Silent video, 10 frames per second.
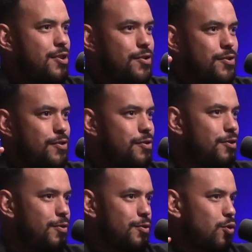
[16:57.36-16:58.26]
Do you
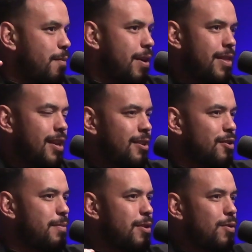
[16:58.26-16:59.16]
want to talk about that a little
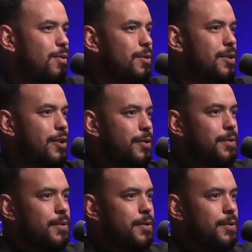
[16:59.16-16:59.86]
bit, or what's going on?